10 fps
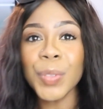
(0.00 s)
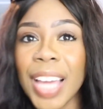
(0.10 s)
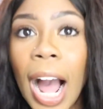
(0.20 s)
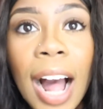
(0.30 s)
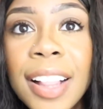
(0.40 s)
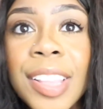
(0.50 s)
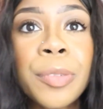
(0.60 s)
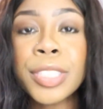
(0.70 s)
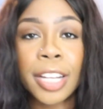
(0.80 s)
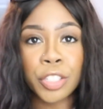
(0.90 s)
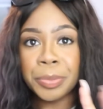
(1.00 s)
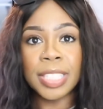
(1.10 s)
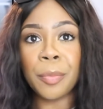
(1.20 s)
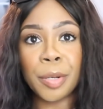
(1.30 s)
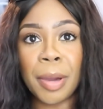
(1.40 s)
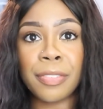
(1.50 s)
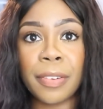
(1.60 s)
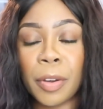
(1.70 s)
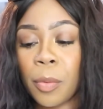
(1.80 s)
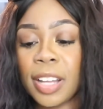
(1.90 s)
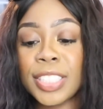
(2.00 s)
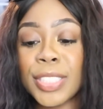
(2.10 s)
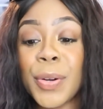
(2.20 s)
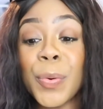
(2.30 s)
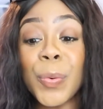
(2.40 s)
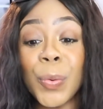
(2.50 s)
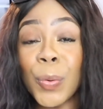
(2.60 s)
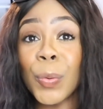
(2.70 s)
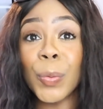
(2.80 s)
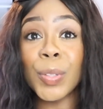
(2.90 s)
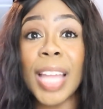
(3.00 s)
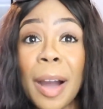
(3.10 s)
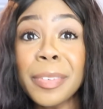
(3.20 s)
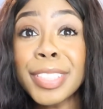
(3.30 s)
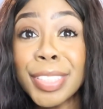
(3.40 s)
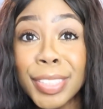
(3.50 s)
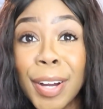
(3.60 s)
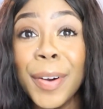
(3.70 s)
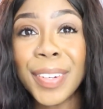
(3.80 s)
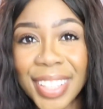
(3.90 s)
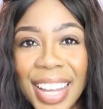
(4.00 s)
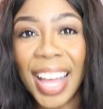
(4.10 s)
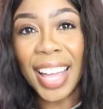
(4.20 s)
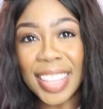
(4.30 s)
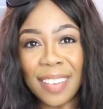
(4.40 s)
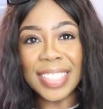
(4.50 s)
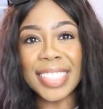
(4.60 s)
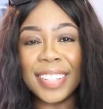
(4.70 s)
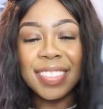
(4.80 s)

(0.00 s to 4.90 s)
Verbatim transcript: yeah that was 100% one of my favorite ones oh that was so good that was